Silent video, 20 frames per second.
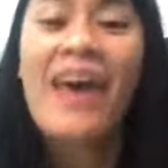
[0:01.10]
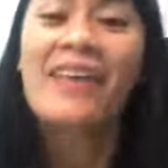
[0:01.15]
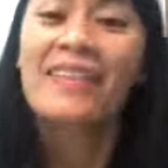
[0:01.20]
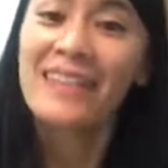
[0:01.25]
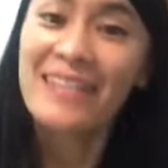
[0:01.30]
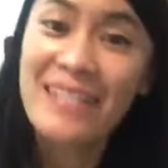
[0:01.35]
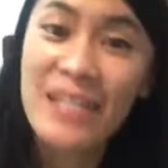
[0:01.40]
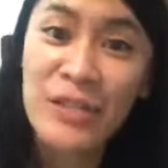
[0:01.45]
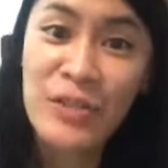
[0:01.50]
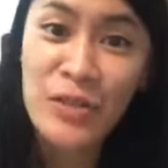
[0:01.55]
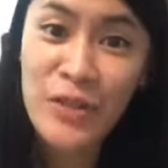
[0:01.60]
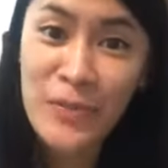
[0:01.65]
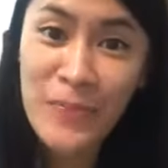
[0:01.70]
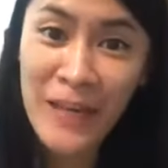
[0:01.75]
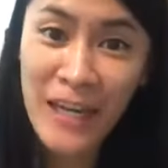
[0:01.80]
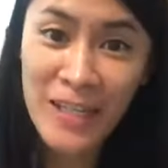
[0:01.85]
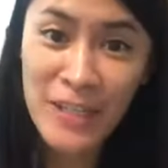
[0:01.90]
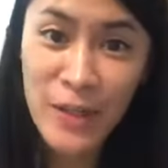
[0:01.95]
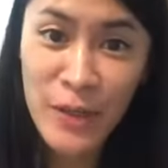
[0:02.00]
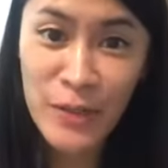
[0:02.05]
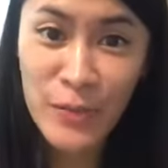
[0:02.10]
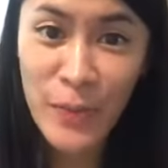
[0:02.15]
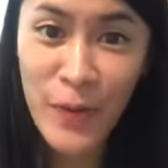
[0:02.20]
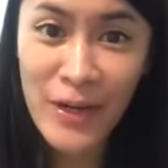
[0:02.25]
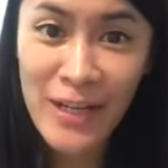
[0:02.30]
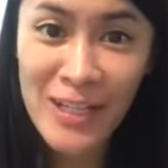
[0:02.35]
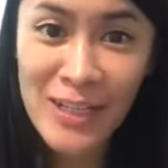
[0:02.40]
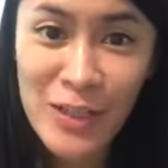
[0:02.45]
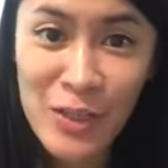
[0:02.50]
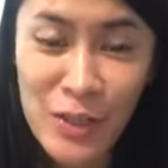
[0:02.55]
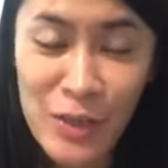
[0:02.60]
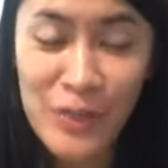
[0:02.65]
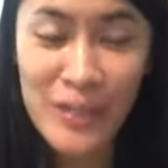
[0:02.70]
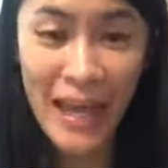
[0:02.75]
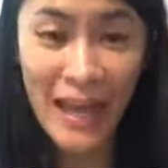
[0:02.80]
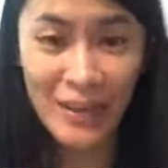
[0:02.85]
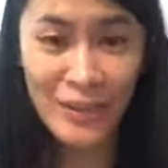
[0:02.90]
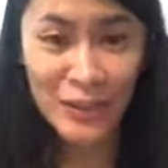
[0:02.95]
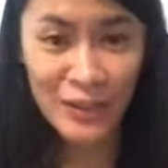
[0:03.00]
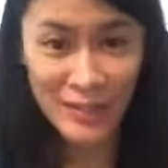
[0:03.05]
This is June because I was born in June,
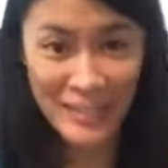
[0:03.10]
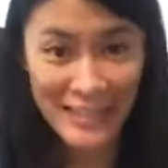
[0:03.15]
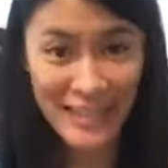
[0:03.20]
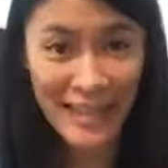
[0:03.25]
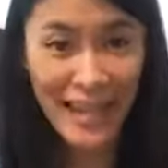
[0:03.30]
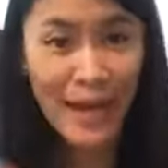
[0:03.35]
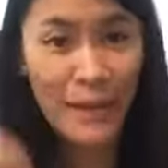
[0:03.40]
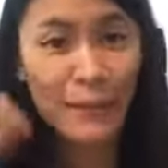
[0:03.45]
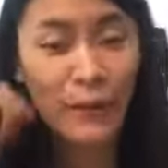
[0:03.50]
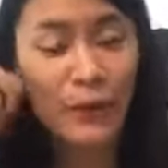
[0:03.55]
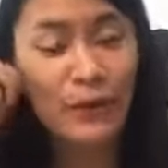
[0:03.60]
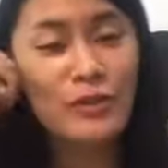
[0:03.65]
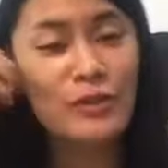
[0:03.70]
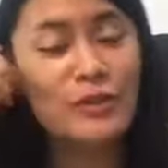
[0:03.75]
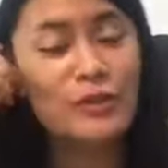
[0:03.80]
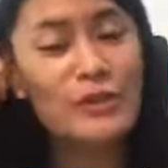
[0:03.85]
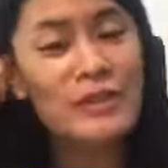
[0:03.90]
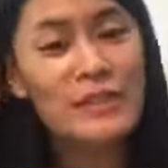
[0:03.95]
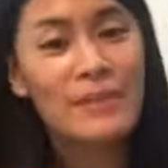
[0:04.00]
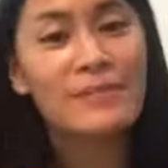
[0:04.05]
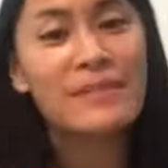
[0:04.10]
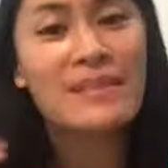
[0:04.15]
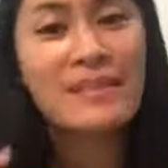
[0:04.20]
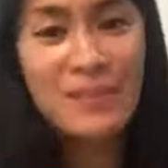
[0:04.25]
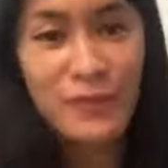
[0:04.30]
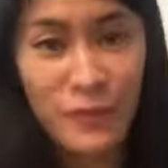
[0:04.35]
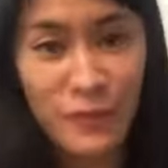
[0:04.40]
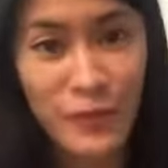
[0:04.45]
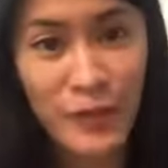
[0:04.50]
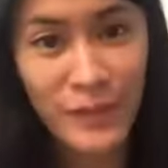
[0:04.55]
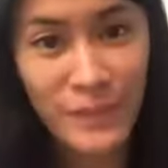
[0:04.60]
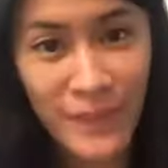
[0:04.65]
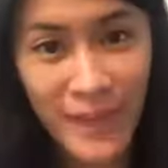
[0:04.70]
and today I'm going to do something different